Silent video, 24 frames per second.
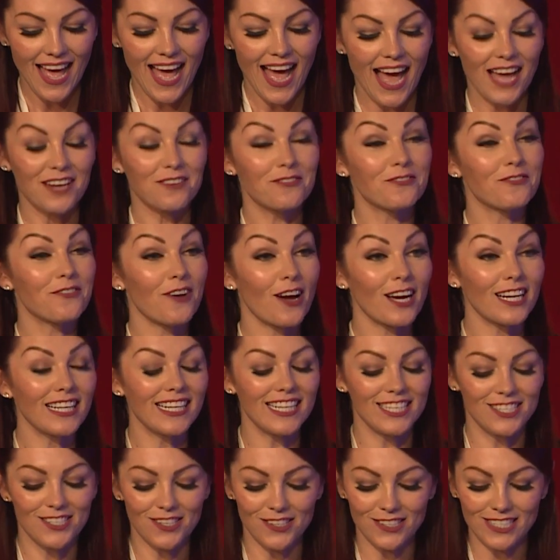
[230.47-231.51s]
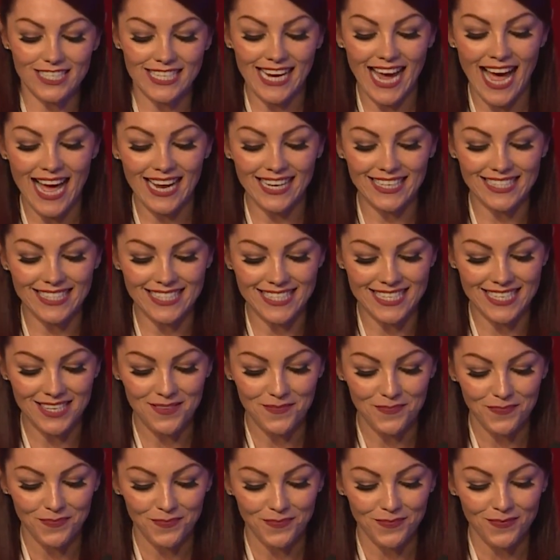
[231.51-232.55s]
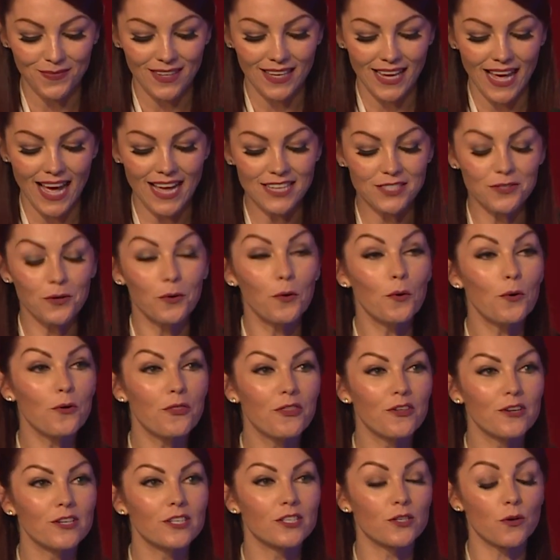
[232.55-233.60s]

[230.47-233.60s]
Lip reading: And finally, Dr. Khaled has authored